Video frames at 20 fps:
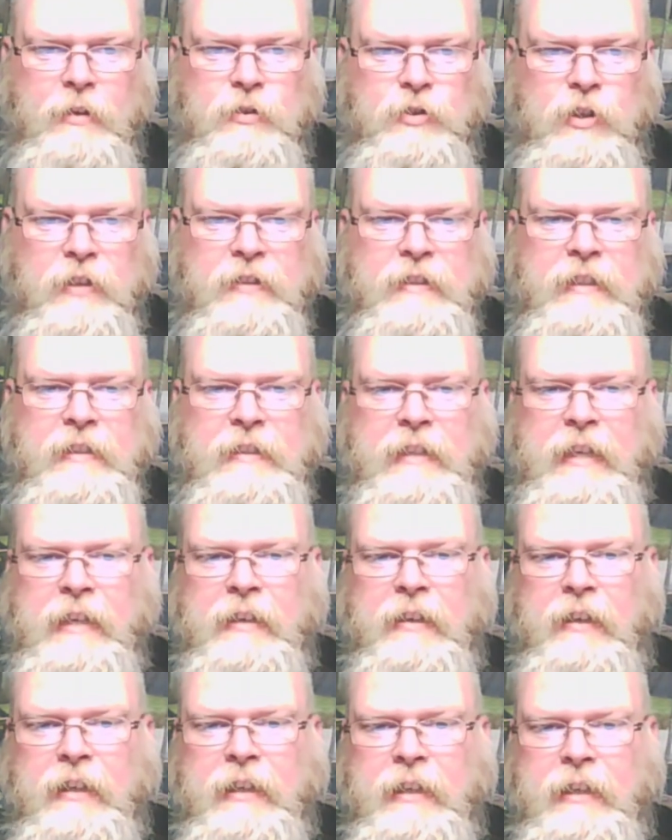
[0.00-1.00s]
Just as
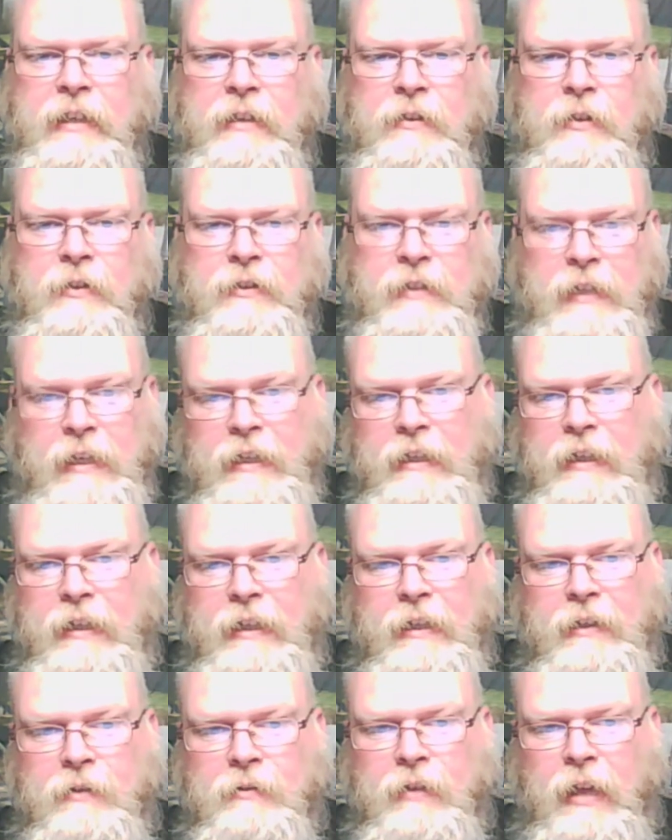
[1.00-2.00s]
kindling kindles
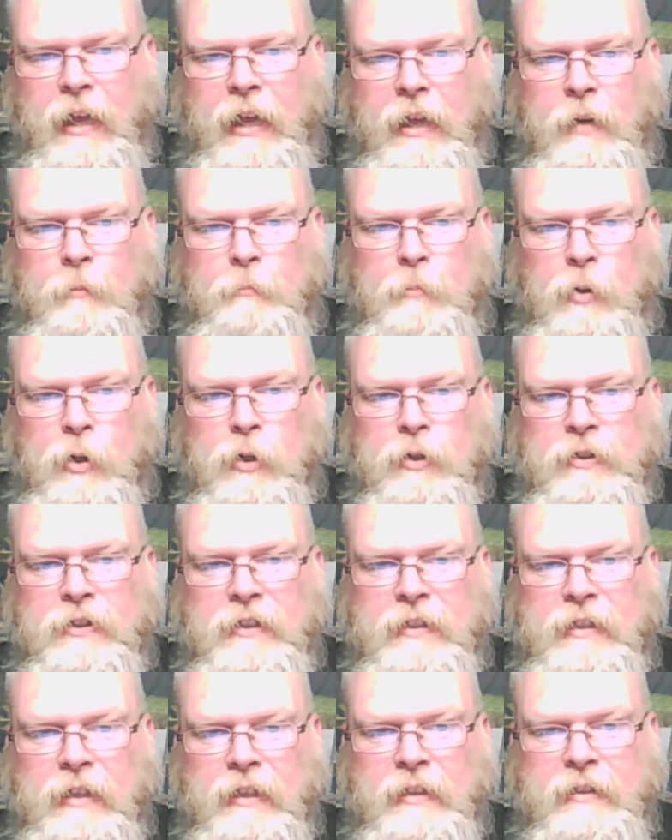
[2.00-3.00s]
kindling and burns
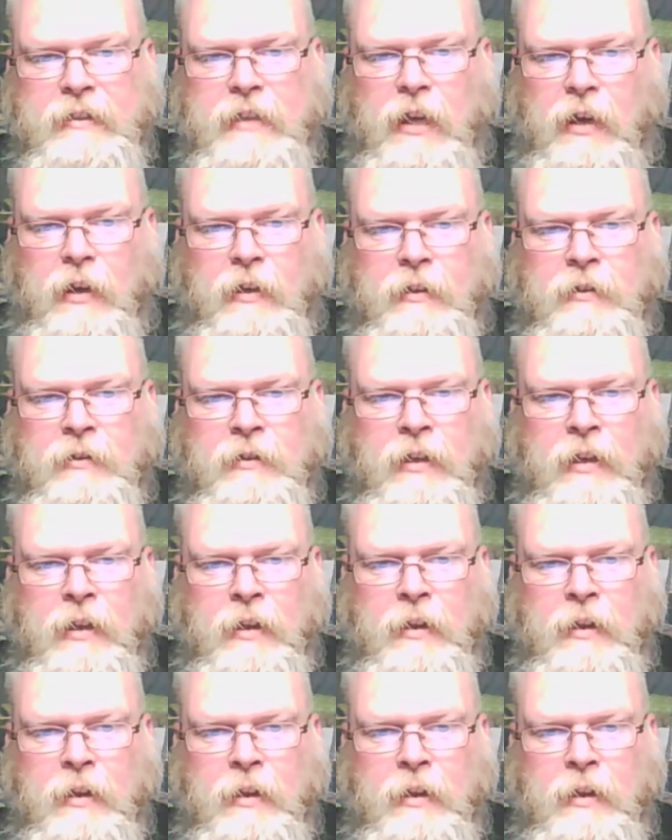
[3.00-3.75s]
until it's gone,